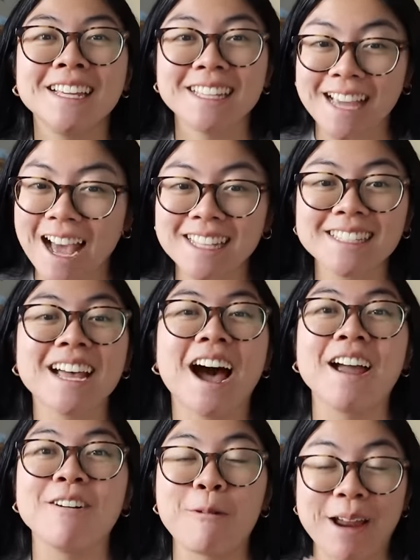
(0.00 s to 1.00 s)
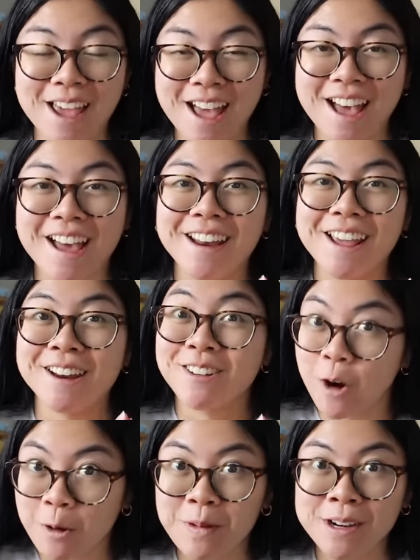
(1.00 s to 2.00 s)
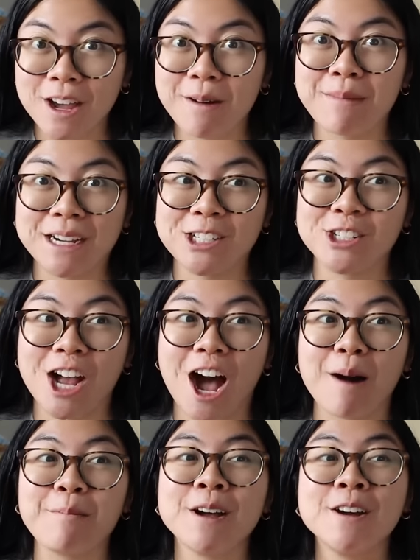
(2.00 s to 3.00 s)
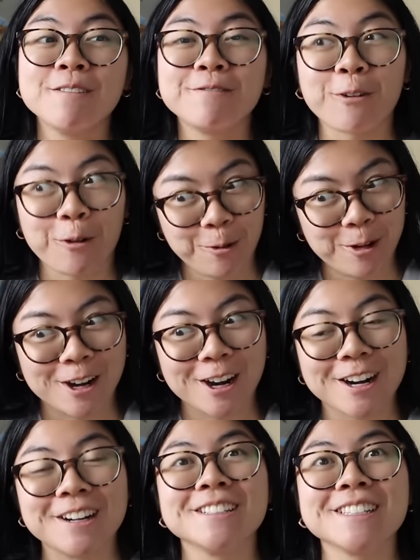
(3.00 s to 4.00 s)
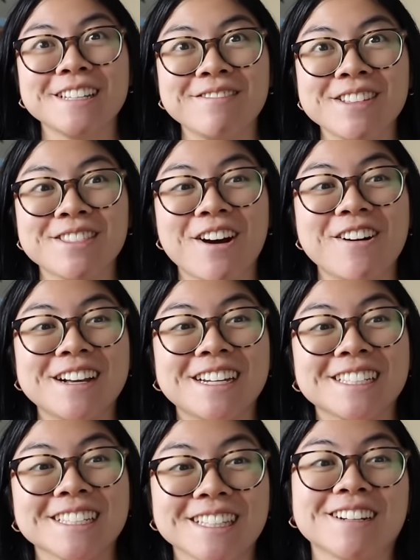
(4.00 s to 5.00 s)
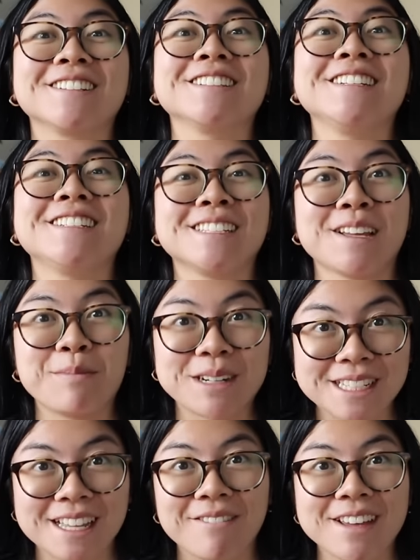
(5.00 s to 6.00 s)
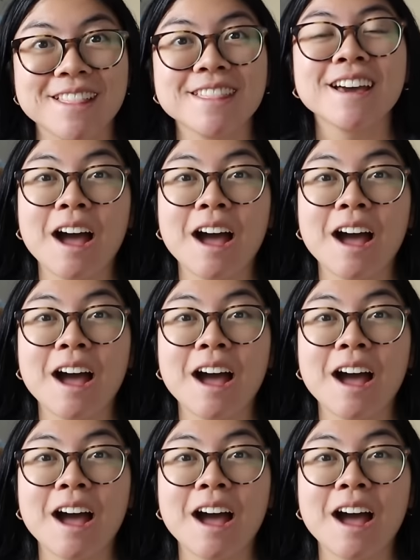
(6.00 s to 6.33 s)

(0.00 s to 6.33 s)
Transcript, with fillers: Yes, I went ahead and opened up my shop for orders, even though it is literally December 7th.